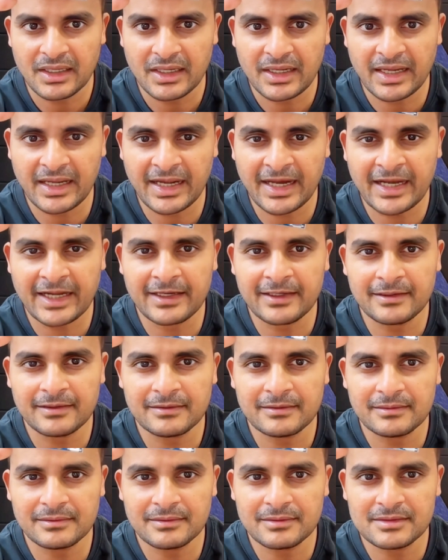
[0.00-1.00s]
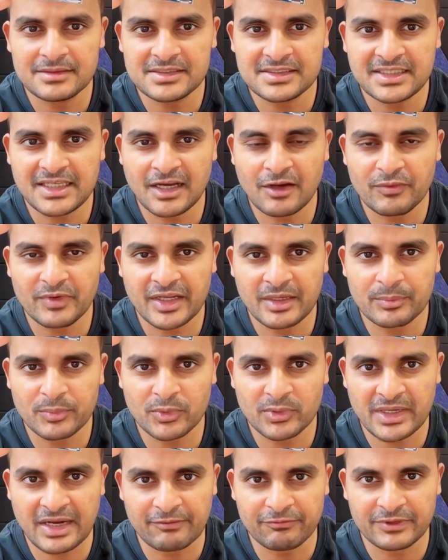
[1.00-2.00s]
and see how we can
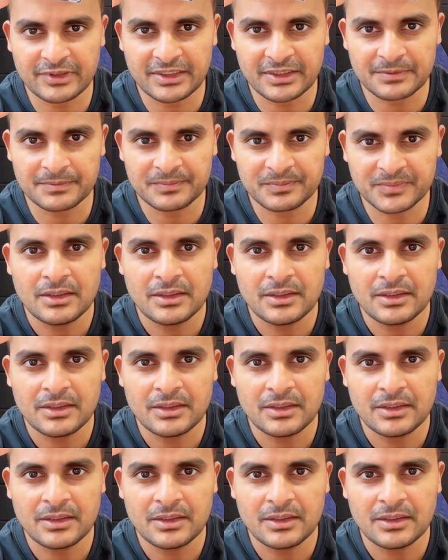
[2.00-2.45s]
program with it.